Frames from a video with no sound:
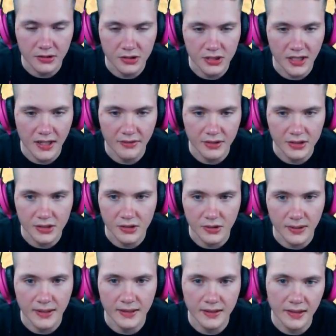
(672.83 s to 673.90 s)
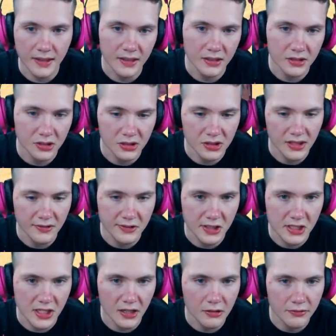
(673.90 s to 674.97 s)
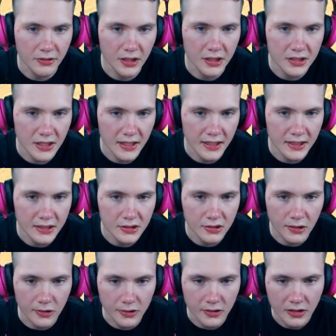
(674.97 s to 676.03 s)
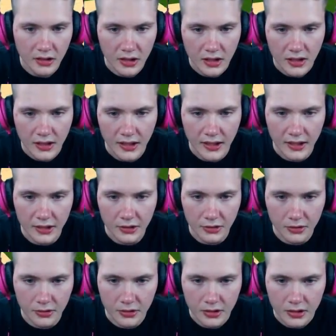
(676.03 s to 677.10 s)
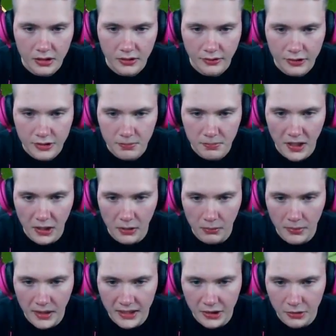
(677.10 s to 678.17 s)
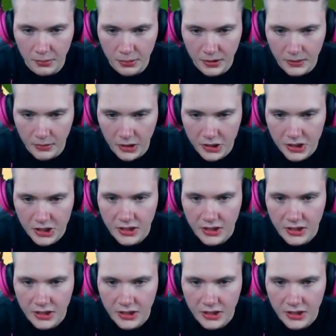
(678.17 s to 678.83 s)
just having to do anything. You just have to sacrifice a slot in your spell menu pretty much.